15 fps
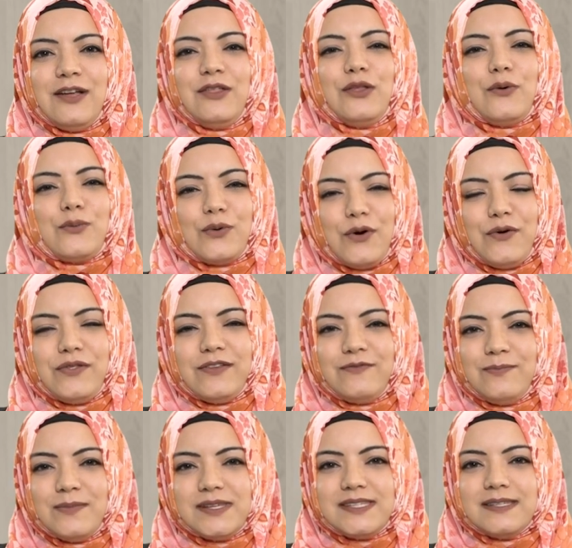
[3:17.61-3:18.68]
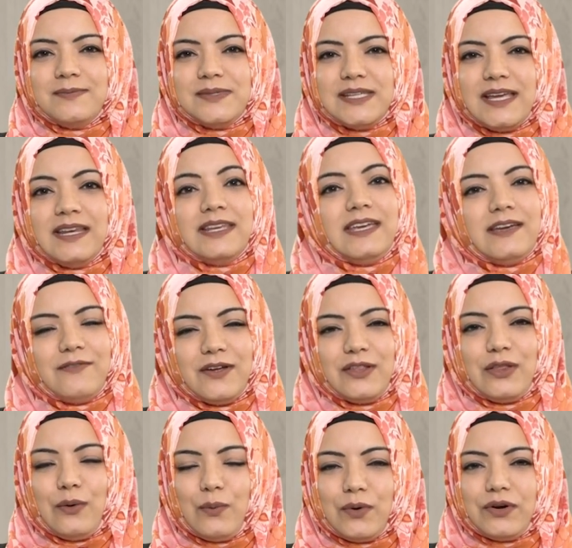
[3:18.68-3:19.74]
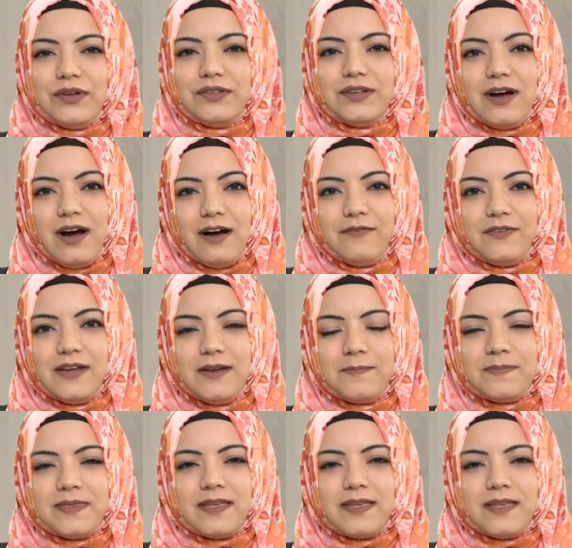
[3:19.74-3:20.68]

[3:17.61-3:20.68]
the role of Muslims in giving the world coffee.